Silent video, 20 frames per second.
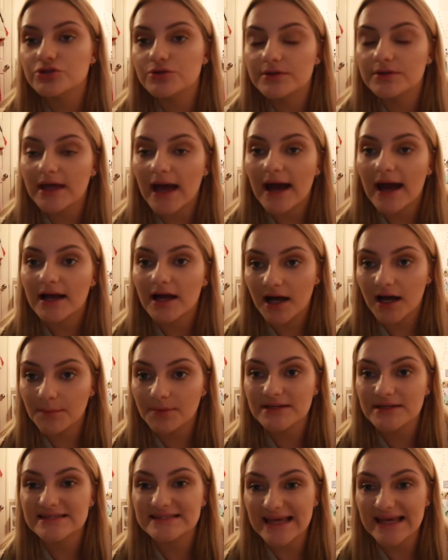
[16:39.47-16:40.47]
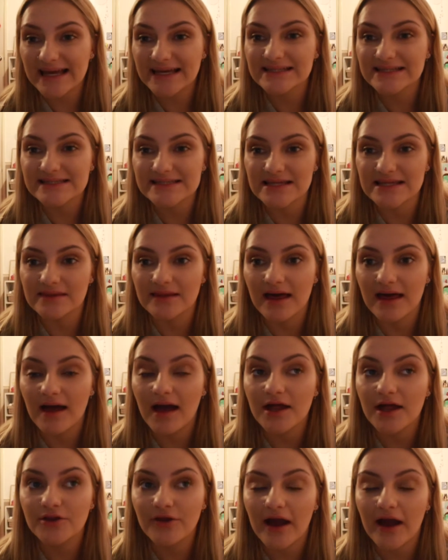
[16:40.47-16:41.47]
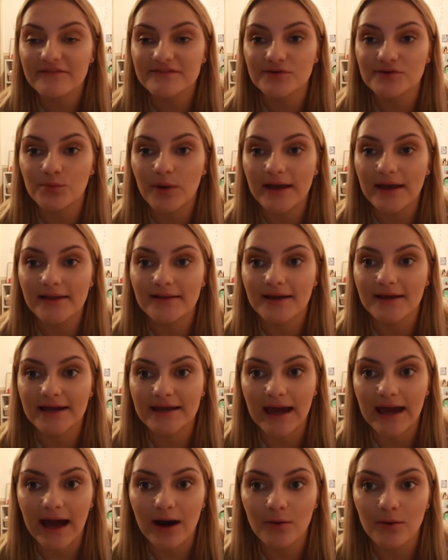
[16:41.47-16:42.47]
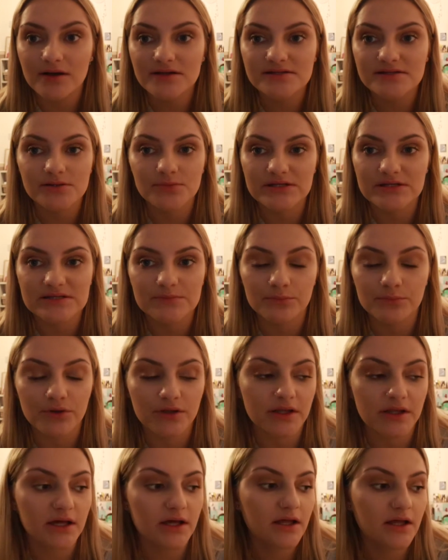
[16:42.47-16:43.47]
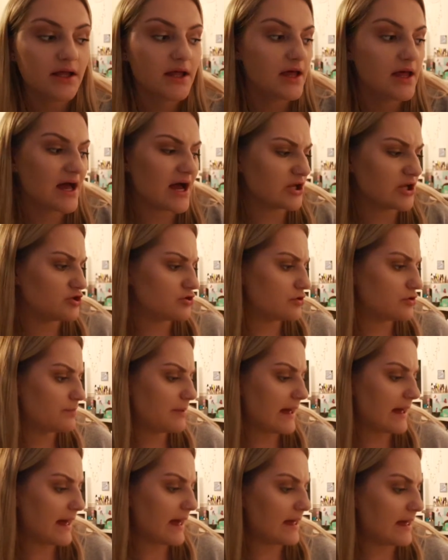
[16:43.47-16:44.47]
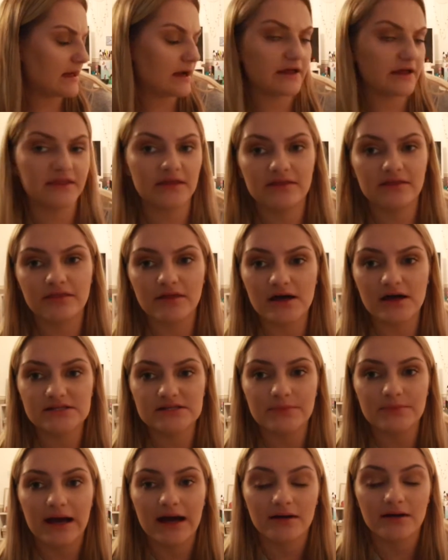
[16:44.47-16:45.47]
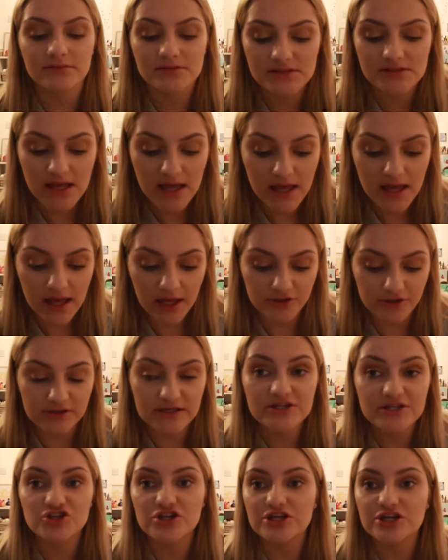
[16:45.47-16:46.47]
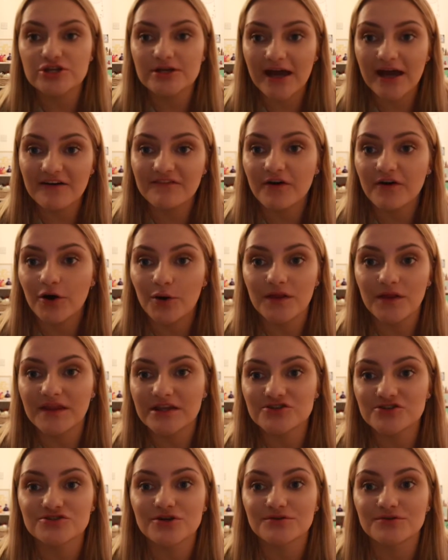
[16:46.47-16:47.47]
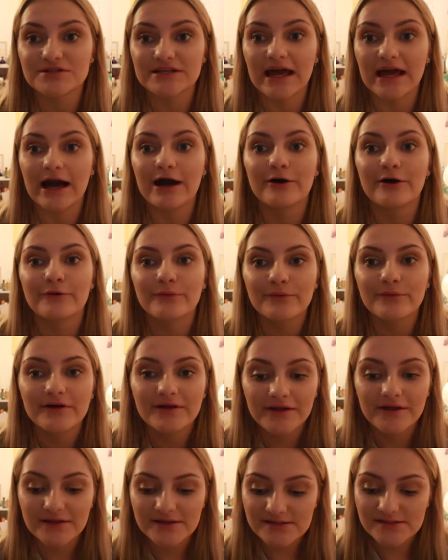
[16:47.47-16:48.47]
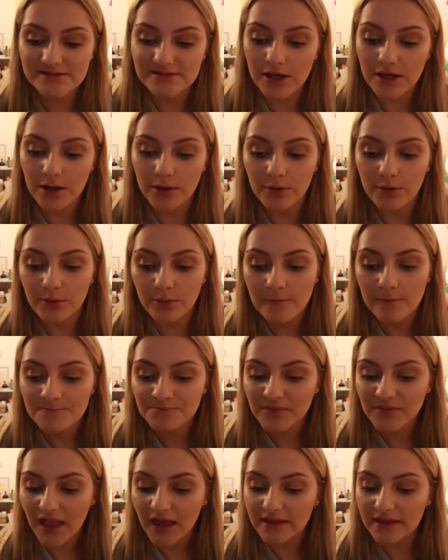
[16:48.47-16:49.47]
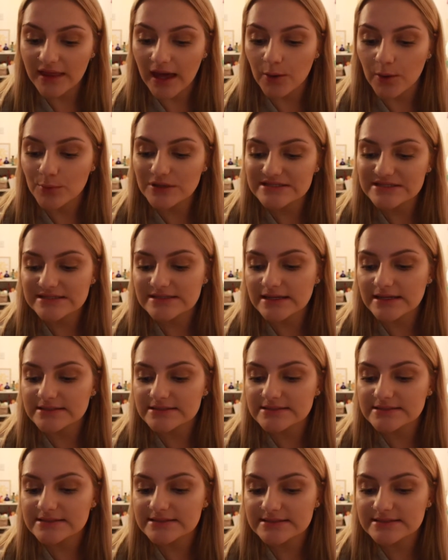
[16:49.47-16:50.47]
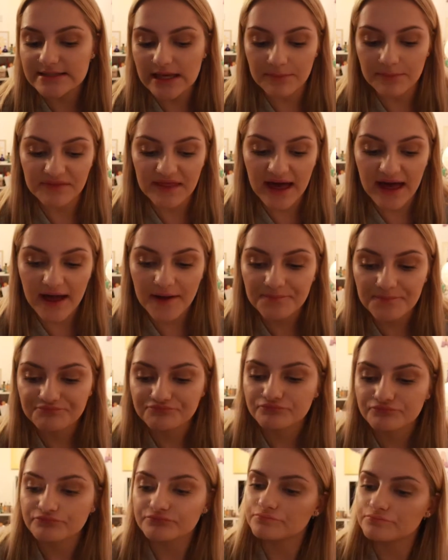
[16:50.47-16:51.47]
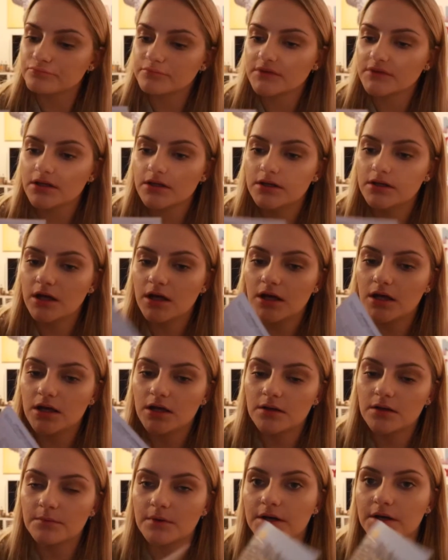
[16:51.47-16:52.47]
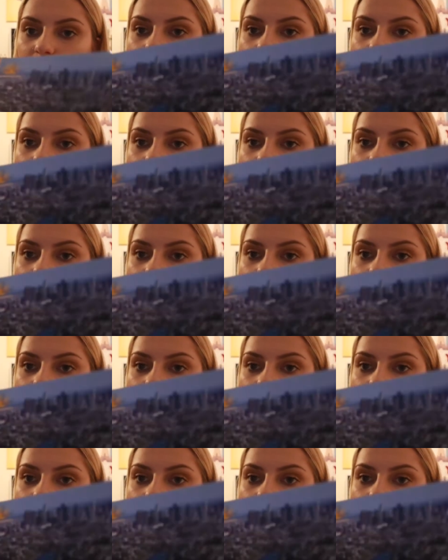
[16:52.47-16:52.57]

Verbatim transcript: you get a couple of seconds in there and you have to wait like an hour, so we didn't bother. And you pay, I think, thirty pounds, and you literally, you get a photo and then you're told to get out. So yeah, we decided to skip that. Um, I